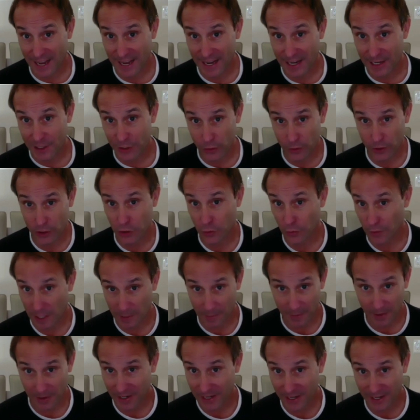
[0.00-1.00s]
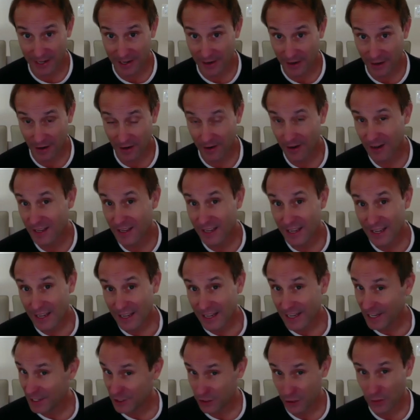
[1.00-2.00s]
and you're at 20 million in ARR,
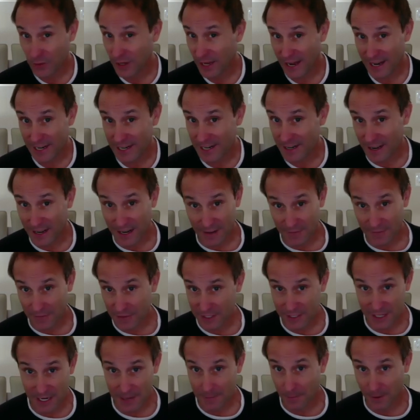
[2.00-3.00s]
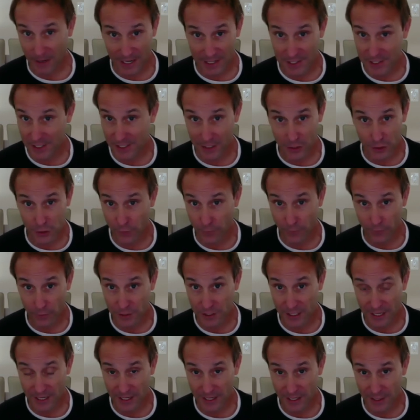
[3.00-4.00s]
it's okay to not have the same pricing as your first
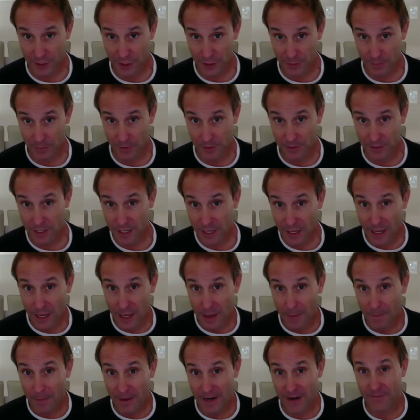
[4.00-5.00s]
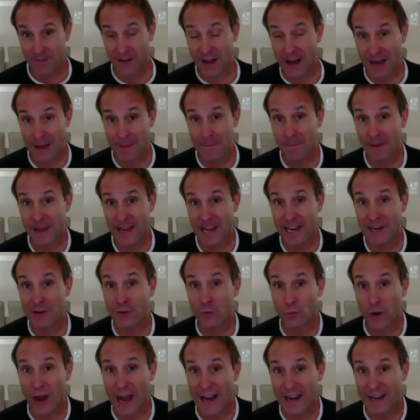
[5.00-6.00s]
10 customers. But if I'm paying
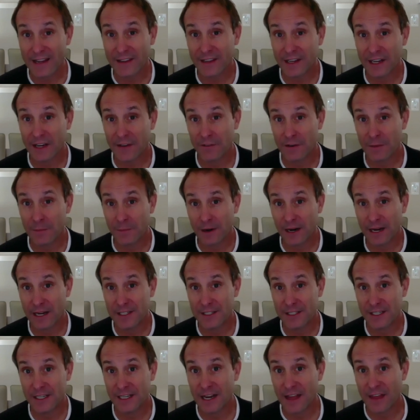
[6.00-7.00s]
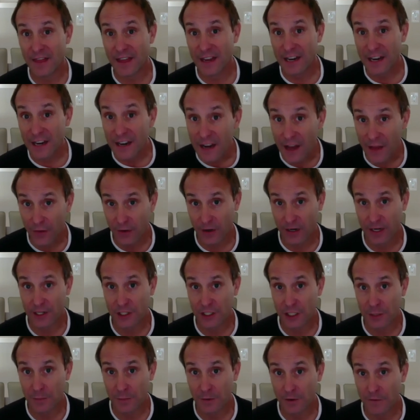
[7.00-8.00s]
radically different pricing than another
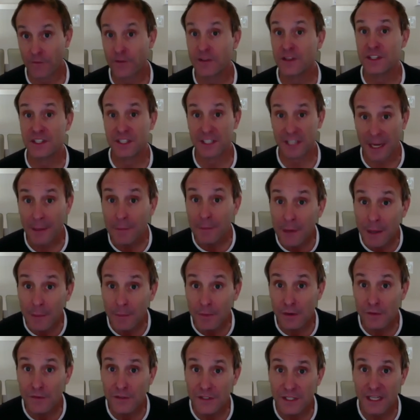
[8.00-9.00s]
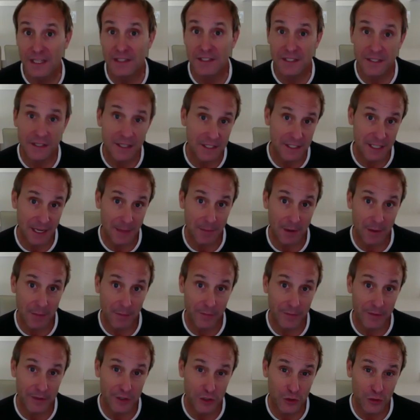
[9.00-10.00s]
customer for the same number of seats in the same number of
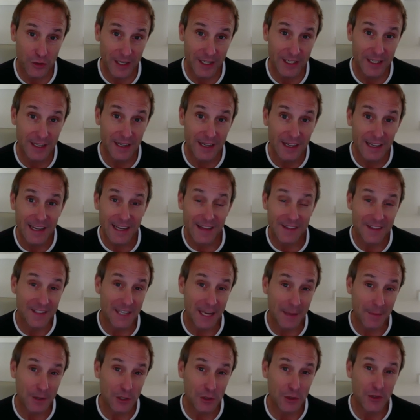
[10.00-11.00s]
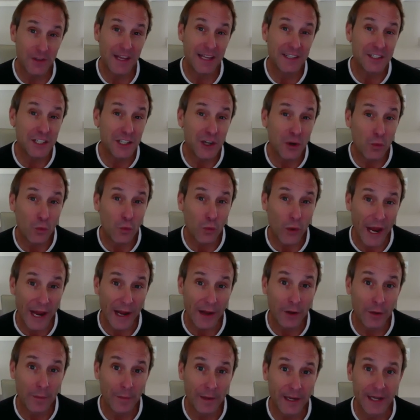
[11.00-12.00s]
in the same industry, that's going to
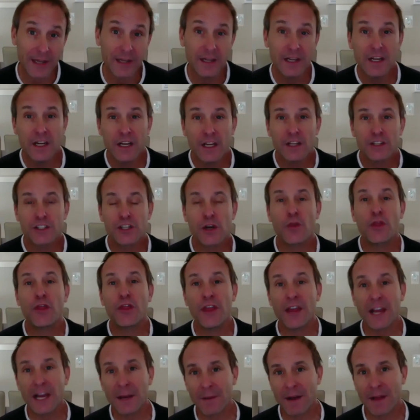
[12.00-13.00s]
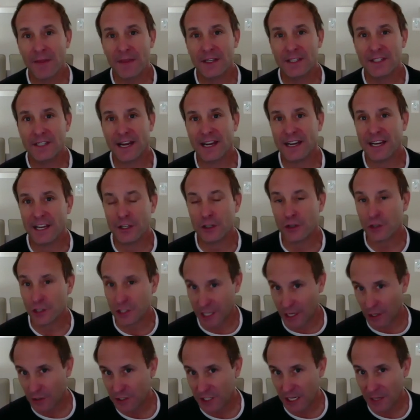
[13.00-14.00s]
rankle me. So think about this idea. Your
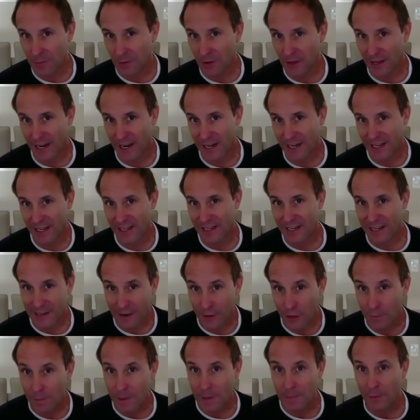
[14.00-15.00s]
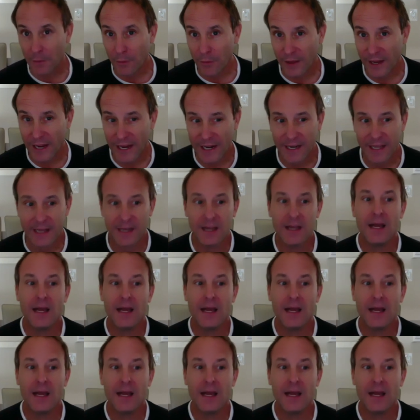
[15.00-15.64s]
sales team will hate it and other people will hate it.